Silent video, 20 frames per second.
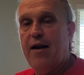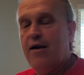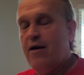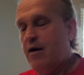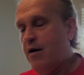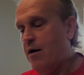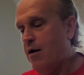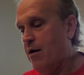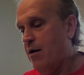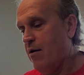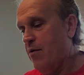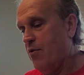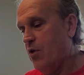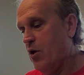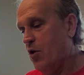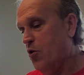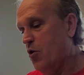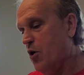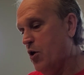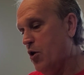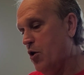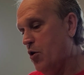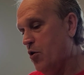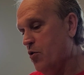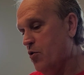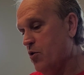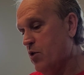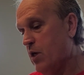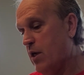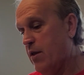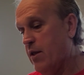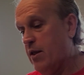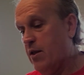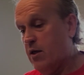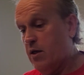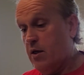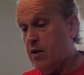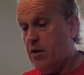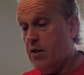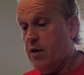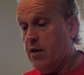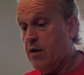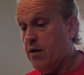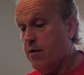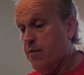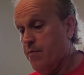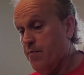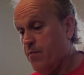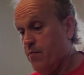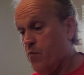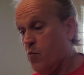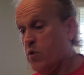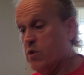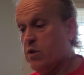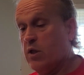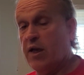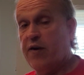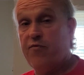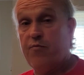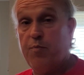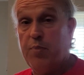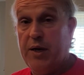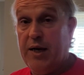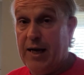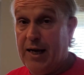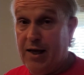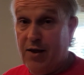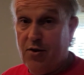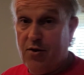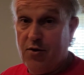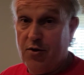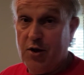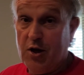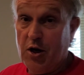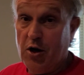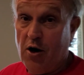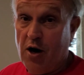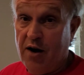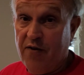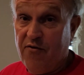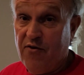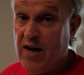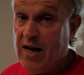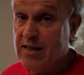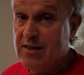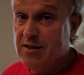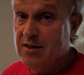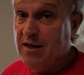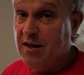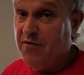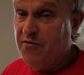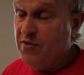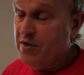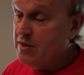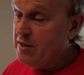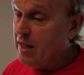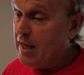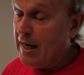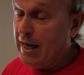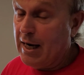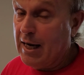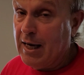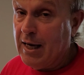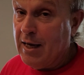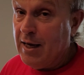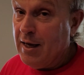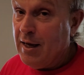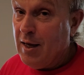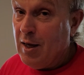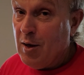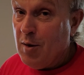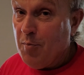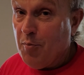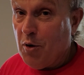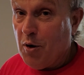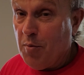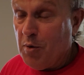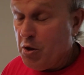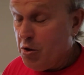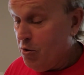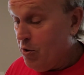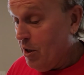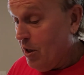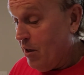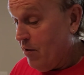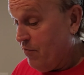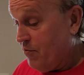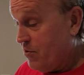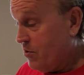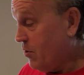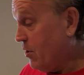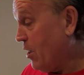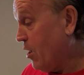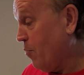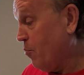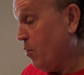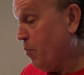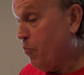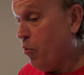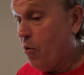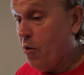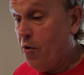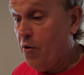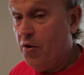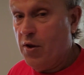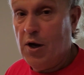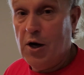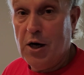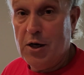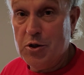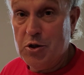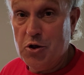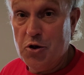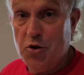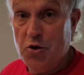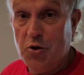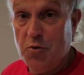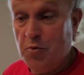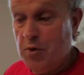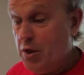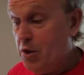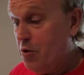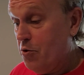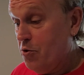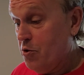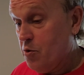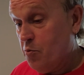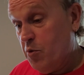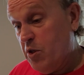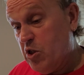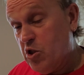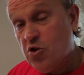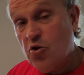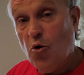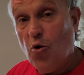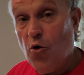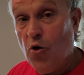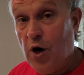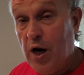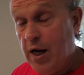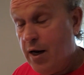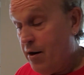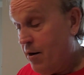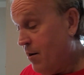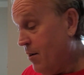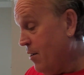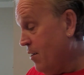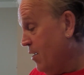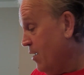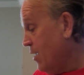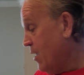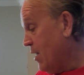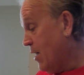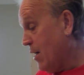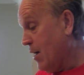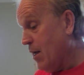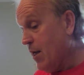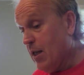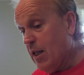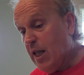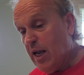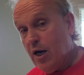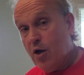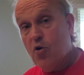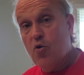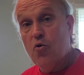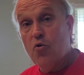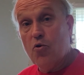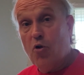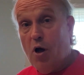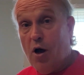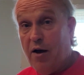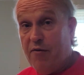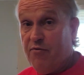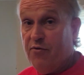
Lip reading: that you can use. And then the what's left beneath, the non-fat stuff, is like barbecue love. So that'll be part of the au jus that we use, or we store it in and let it cool off